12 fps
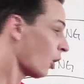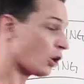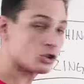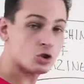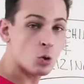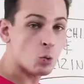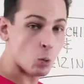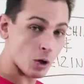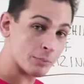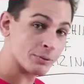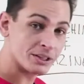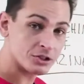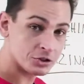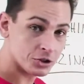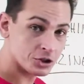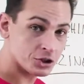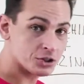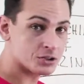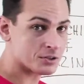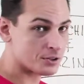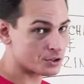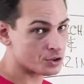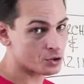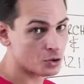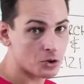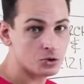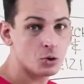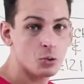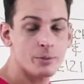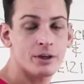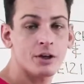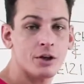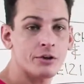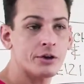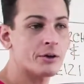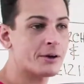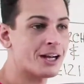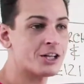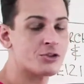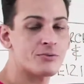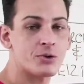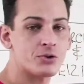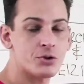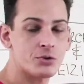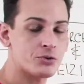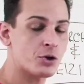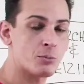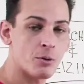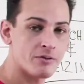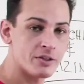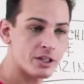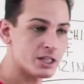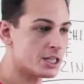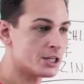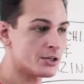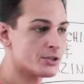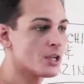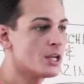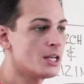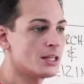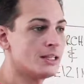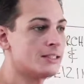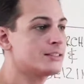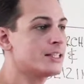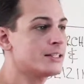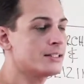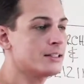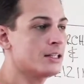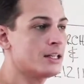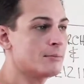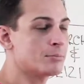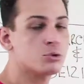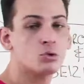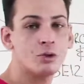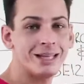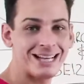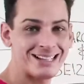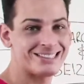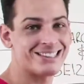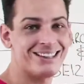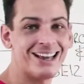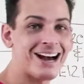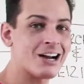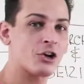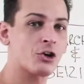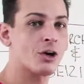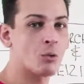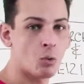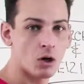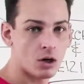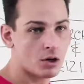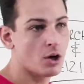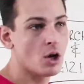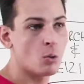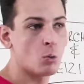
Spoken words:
Also, workplace searches. This has also been another controversial term over the years. Let's say that an employee has a locker at work.